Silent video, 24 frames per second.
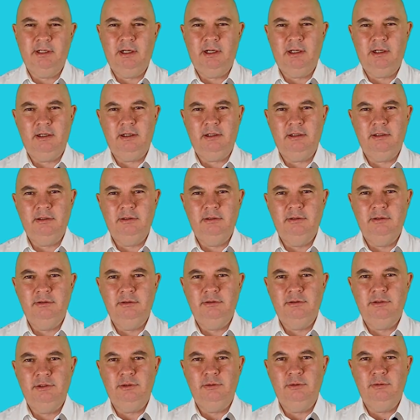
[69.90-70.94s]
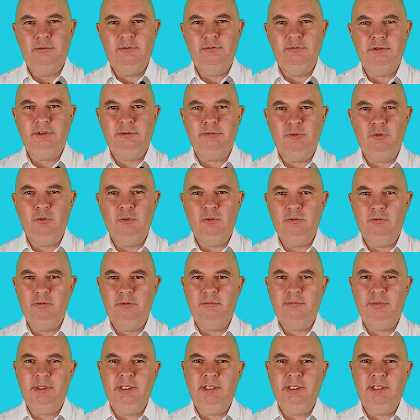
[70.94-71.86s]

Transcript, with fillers: are two small